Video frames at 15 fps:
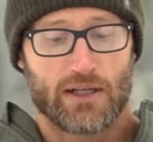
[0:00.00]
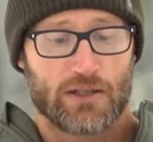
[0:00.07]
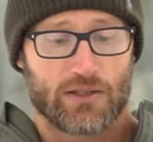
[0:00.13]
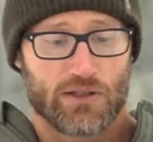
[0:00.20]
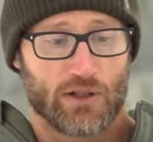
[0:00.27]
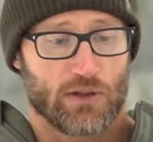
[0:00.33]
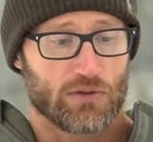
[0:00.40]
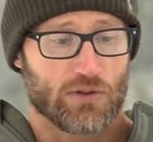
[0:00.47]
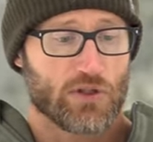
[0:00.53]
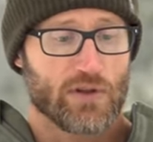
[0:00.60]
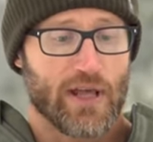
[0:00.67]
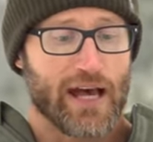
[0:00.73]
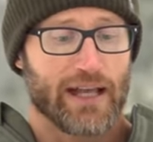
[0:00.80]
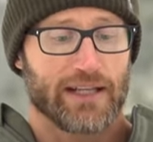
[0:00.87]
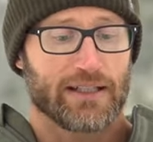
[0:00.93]
So to
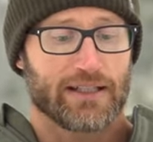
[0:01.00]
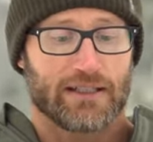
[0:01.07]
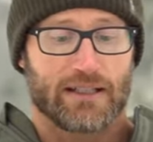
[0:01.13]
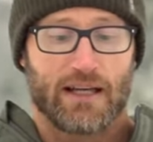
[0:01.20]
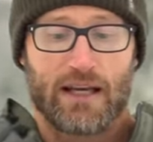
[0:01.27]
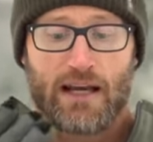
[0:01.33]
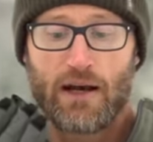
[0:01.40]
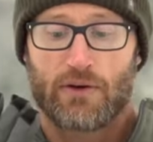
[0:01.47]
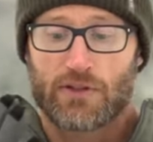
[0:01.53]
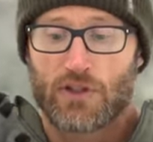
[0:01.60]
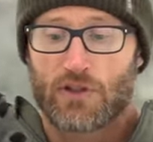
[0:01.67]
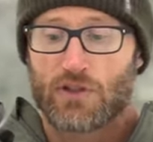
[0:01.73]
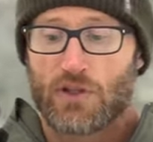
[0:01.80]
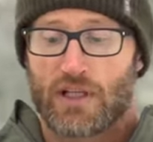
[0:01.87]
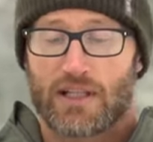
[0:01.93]
that end, I was
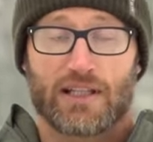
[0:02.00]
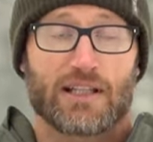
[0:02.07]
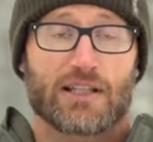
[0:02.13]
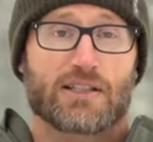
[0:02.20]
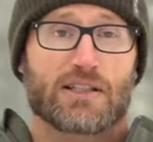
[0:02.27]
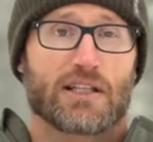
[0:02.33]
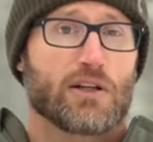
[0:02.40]
using this